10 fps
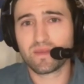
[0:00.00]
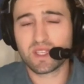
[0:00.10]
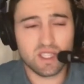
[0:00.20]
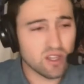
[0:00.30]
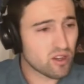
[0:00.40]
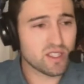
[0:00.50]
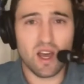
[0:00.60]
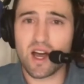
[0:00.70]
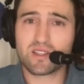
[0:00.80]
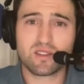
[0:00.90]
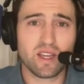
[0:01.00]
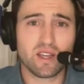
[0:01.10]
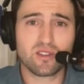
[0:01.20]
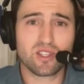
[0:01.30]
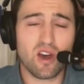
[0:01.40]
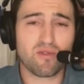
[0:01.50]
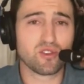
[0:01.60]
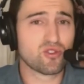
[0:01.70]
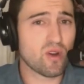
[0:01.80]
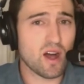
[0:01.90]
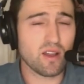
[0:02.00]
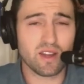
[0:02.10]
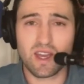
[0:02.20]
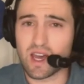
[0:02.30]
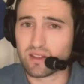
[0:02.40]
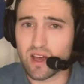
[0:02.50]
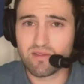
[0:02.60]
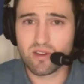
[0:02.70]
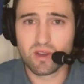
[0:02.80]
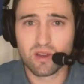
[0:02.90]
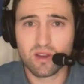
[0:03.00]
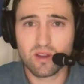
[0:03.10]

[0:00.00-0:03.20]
Still his oscillating self. And Drew Holiday, I love him.